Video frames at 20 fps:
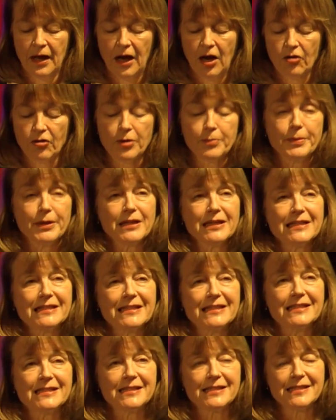Our
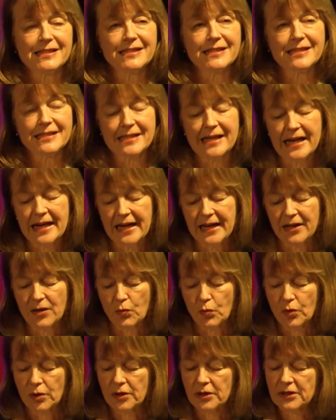ability to sustain a
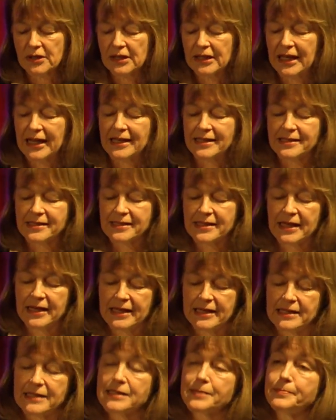world-class
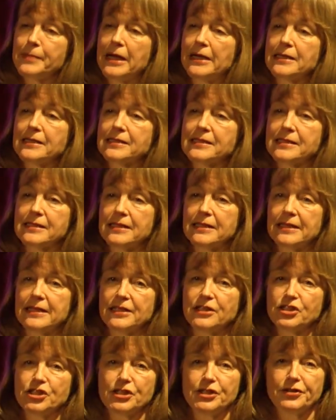science, medicine,
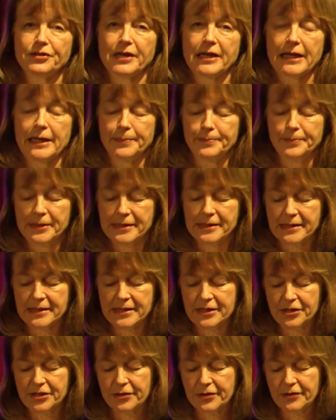engineering, and
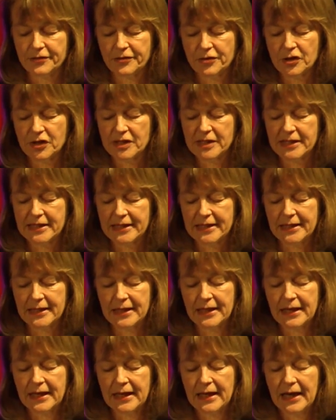business university